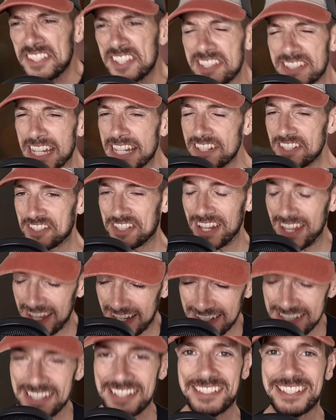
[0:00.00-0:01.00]

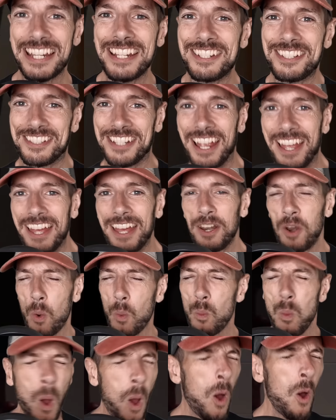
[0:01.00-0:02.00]
station to station,
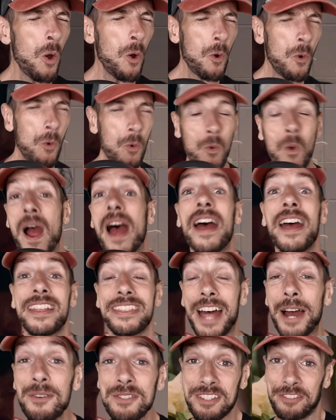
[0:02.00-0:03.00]
woo!
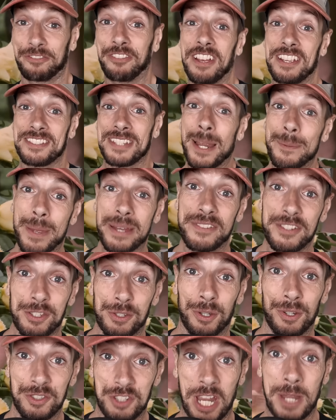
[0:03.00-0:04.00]
That was the first time I ever
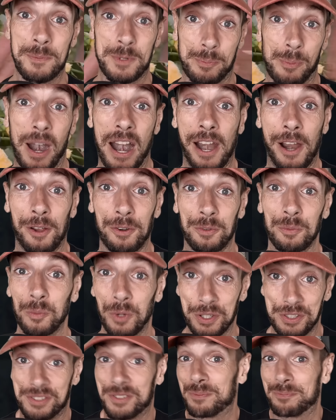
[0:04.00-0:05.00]
saw James Brown,
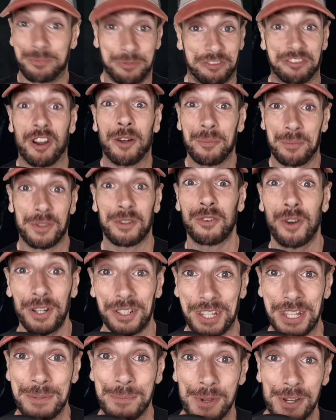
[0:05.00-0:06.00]
was from the
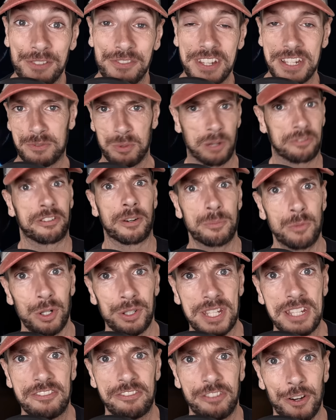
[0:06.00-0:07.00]
Rocky movies, well, from
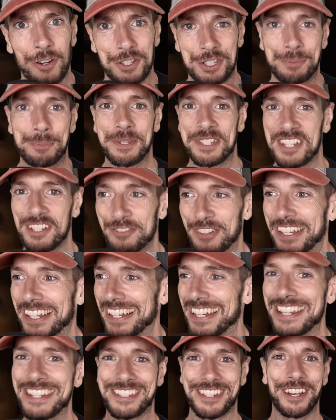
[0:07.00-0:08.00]
Rocky IV
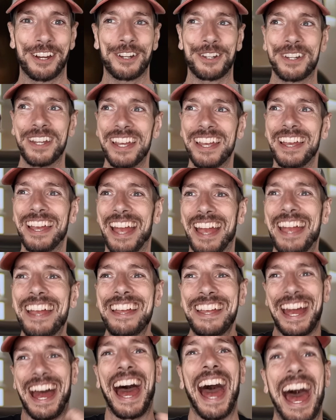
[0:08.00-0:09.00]
specifically, so
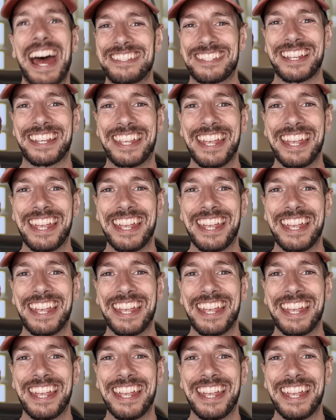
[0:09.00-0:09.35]
as a